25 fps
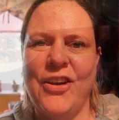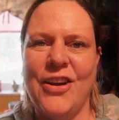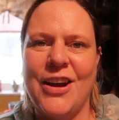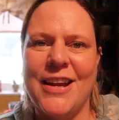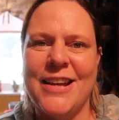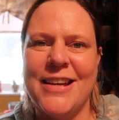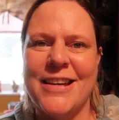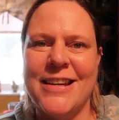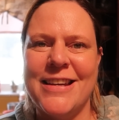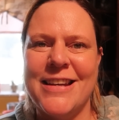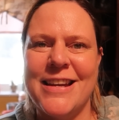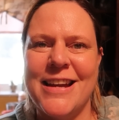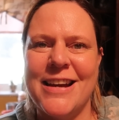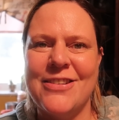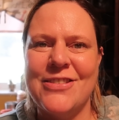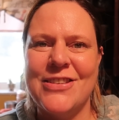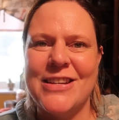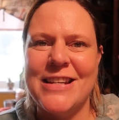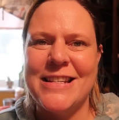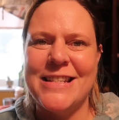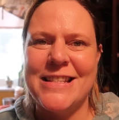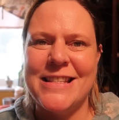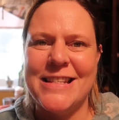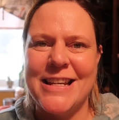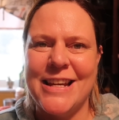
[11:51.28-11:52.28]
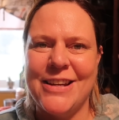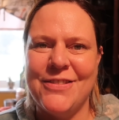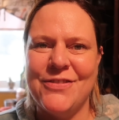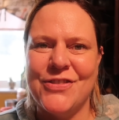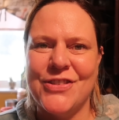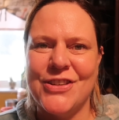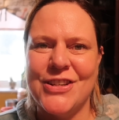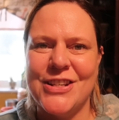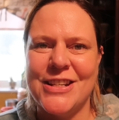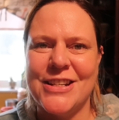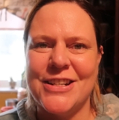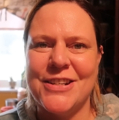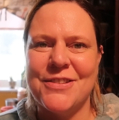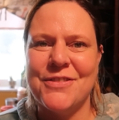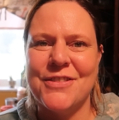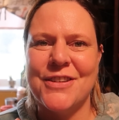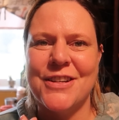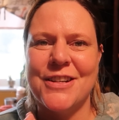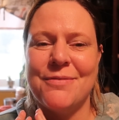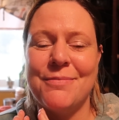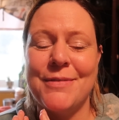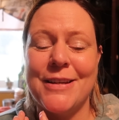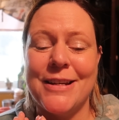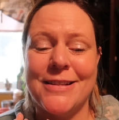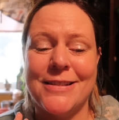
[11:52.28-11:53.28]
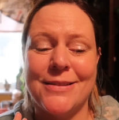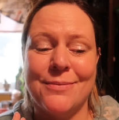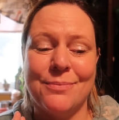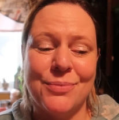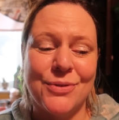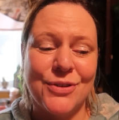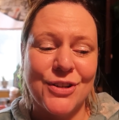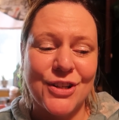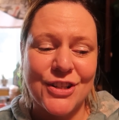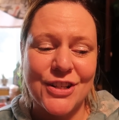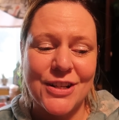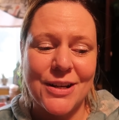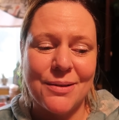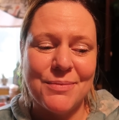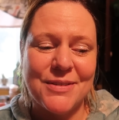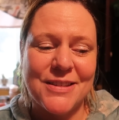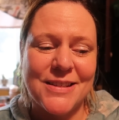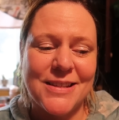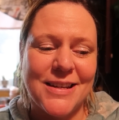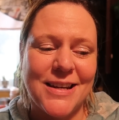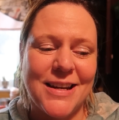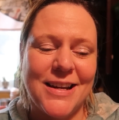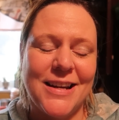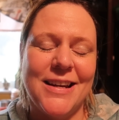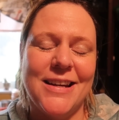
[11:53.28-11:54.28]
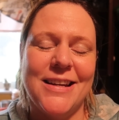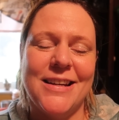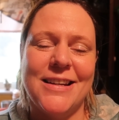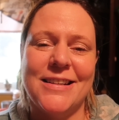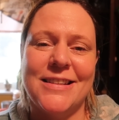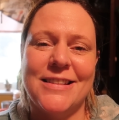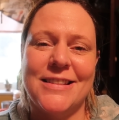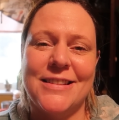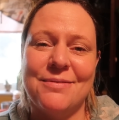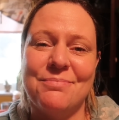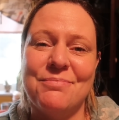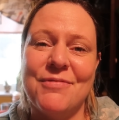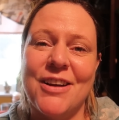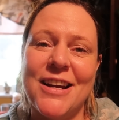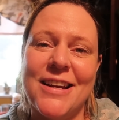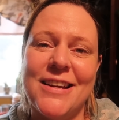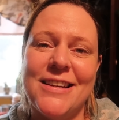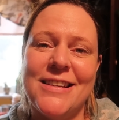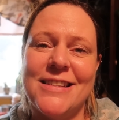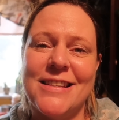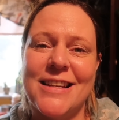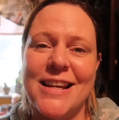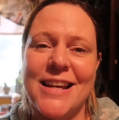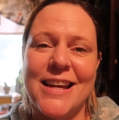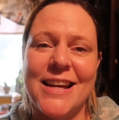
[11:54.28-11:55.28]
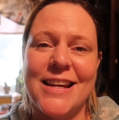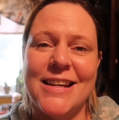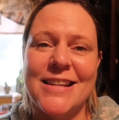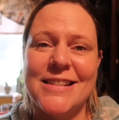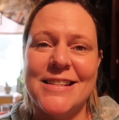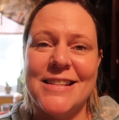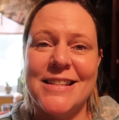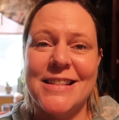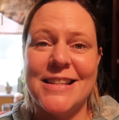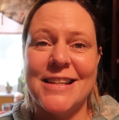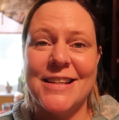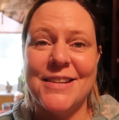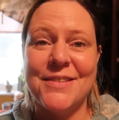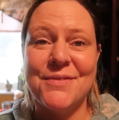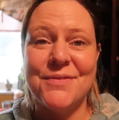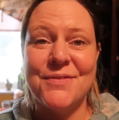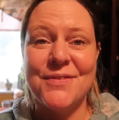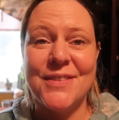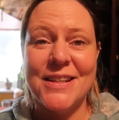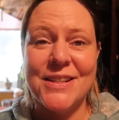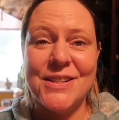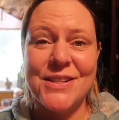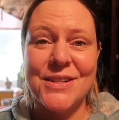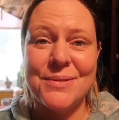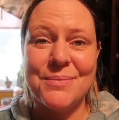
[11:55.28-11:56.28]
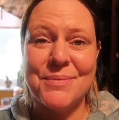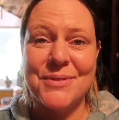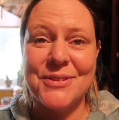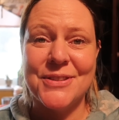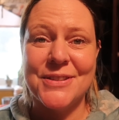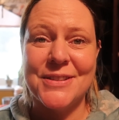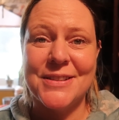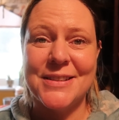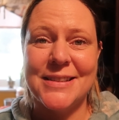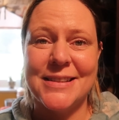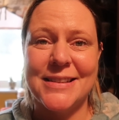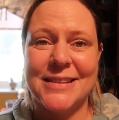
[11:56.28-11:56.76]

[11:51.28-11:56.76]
All right, now it is time for dinner. We're gonna make some pork chops tonight, some rice, and some vegetables.